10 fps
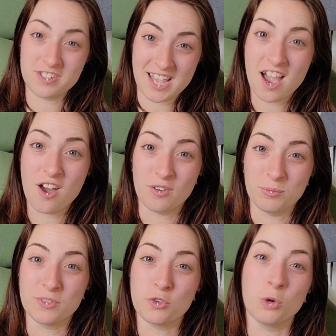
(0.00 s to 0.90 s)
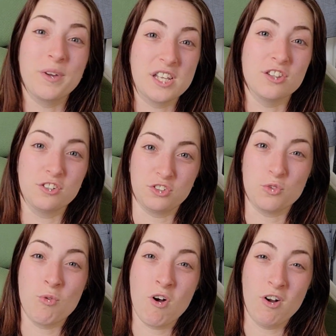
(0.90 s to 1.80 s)
down before we can learn to
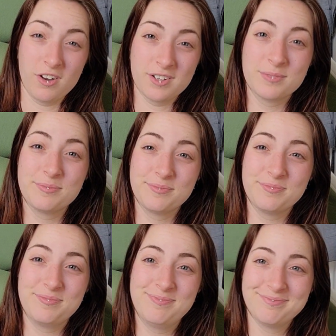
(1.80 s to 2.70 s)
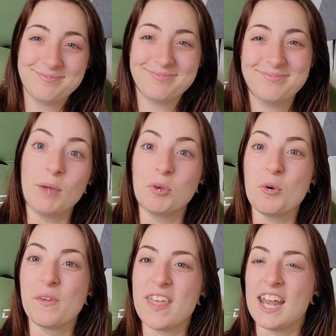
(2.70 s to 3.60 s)
walk. I'm going
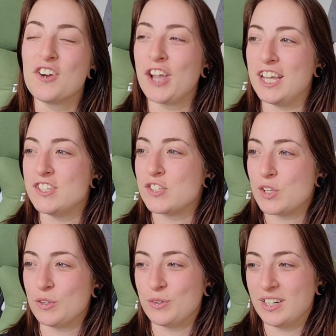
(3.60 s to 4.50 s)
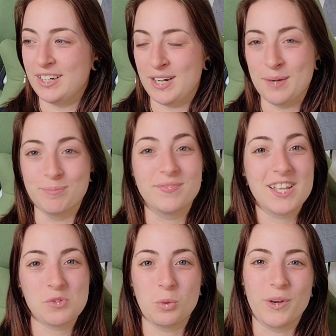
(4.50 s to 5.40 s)
with that. Okay, so,
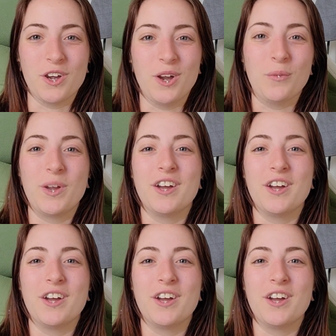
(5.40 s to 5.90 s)
that's where we are.